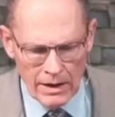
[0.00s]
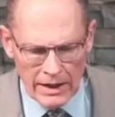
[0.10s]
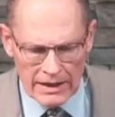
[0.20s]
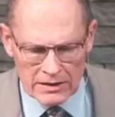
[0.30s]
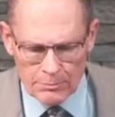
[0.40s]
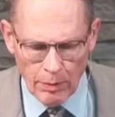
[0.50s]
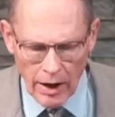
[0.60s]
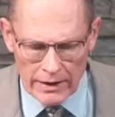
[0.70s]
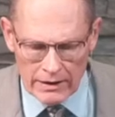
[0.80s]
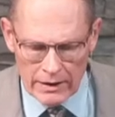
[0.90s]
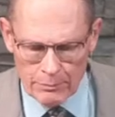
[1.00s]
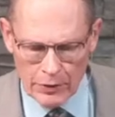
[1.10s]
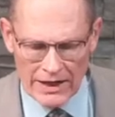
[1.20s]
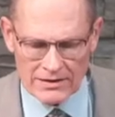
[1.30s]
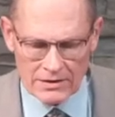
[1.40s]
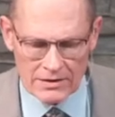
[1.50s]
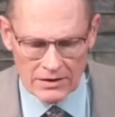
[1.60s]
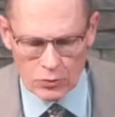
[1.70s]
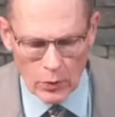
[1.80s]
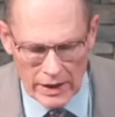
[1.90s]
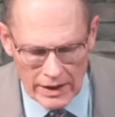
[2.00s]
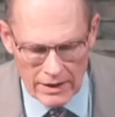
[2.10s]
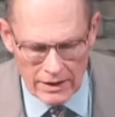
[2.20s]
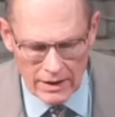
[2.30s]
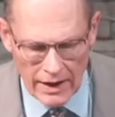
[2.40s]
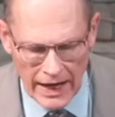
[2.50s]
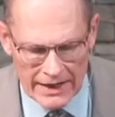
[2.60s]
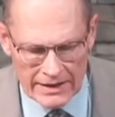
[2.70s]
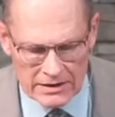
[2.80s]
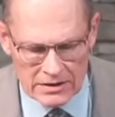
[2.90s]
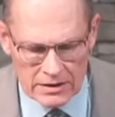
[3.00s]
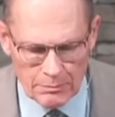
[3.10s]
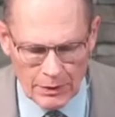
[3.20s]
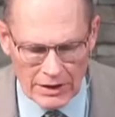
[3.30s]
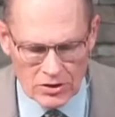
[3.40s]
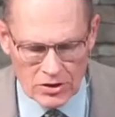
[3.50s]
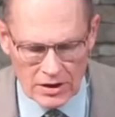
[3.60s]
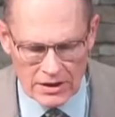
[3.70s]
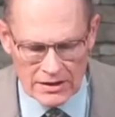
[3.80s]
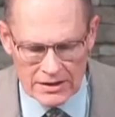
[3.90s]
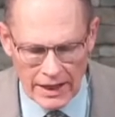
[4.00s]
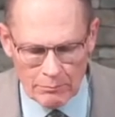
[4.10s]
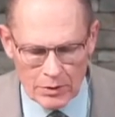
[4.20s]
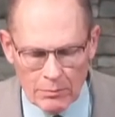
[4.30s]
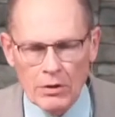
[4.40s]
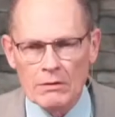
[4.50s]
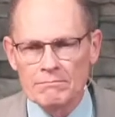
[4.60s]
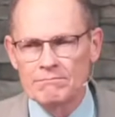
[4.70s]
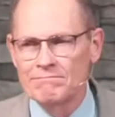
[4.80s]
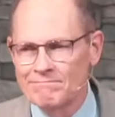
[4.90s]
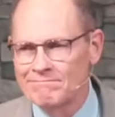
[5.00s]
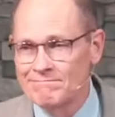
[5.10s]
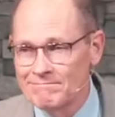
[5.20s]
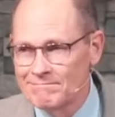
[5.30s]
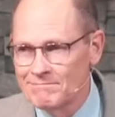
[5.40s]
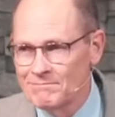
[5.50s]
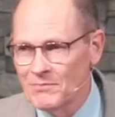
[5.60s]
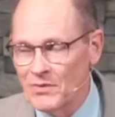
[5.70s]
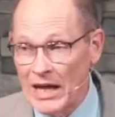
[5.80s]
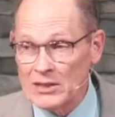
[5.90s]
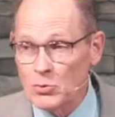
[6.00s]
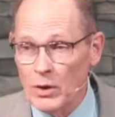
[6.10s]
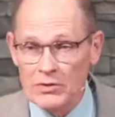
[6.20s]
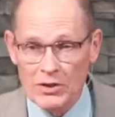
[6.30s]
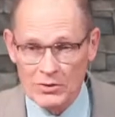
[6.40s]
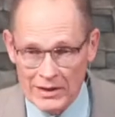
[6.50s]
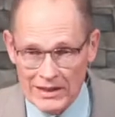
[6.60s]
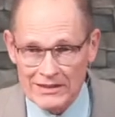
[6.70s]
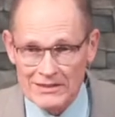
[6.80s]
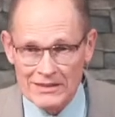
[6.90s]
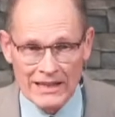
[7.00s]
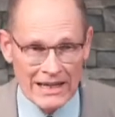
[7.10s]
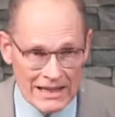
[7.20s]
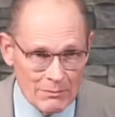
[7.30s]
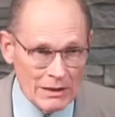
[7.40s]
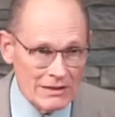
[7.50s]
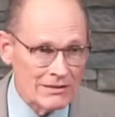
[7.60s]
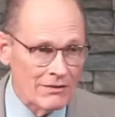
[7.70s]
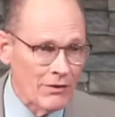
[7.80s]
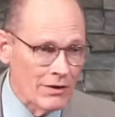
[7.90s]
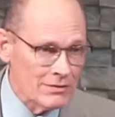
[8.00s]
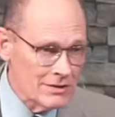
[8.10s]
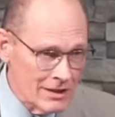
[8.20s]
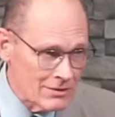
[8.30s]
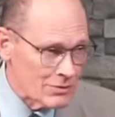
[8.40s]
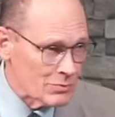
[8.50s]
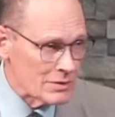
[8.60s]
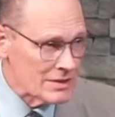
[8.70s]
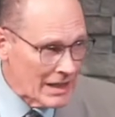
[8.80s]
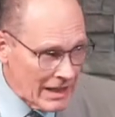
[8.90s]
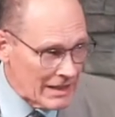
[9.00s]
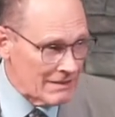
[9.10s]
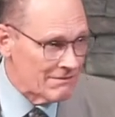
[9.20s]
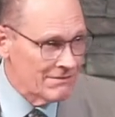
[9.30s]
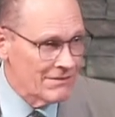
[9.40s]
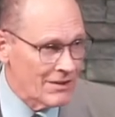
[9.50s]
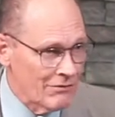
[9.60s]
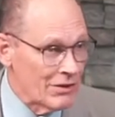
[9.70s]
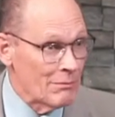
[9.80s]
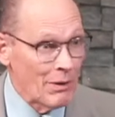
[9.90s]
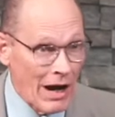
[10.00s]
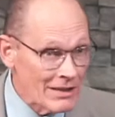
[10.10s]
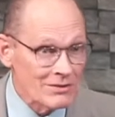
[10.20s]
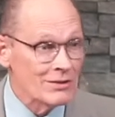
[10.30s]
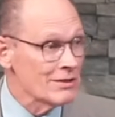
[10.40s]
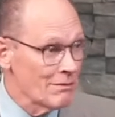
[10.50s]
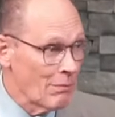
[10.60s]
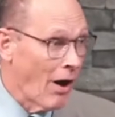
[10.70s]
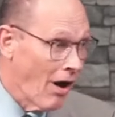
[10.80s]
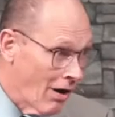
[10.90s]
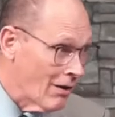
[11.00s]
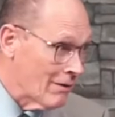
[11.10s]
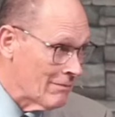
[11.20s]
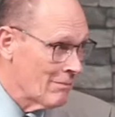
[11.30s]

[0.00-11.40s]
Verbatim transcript: His bodily presence is weak and his speech contemptible. That's what the critics, the enemies, the false teachers were saying of the apostle Paul.